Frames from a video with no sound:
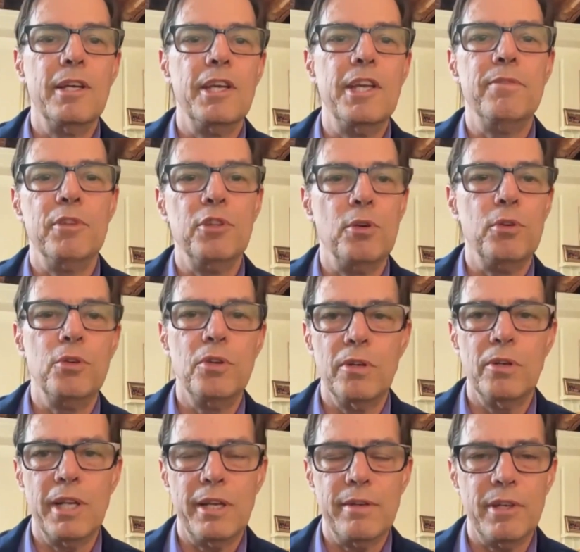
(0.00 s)
even though you
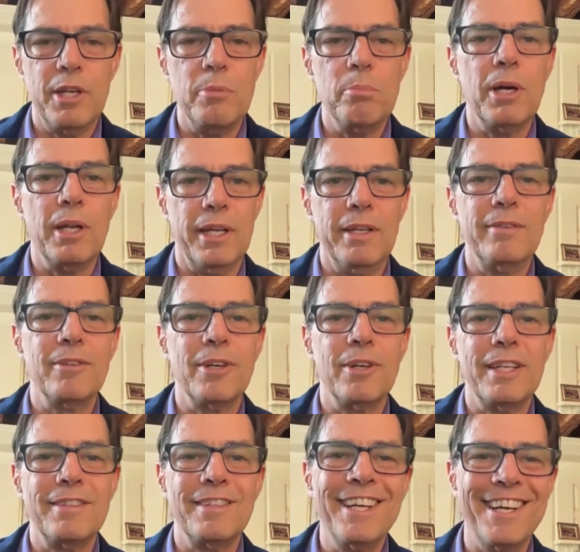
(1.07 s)
don't have any money,
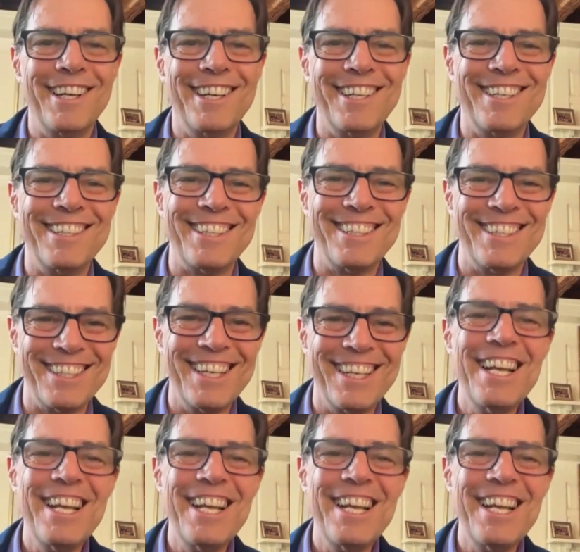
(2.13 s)
right? But